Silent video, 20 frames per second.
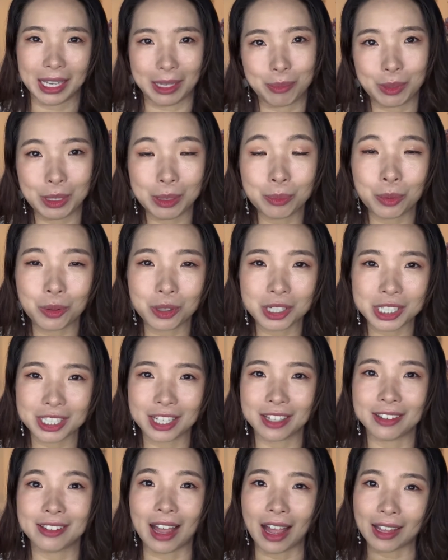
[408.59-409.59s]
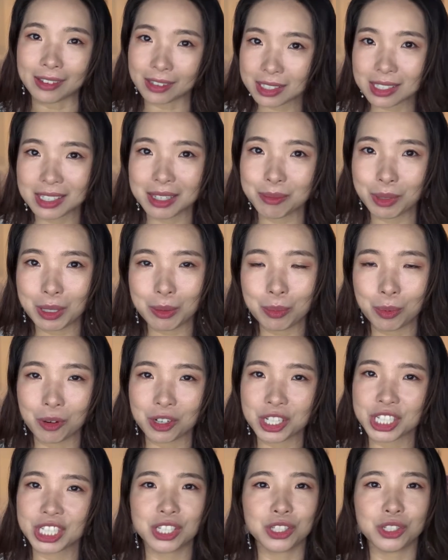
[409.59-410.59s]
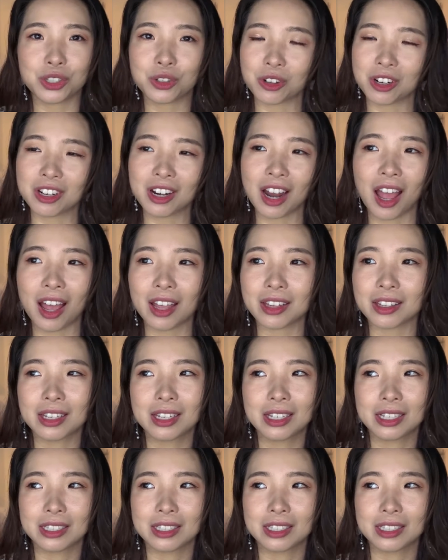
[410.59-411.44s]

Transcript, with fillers: AP portion and not the CP portion, you're not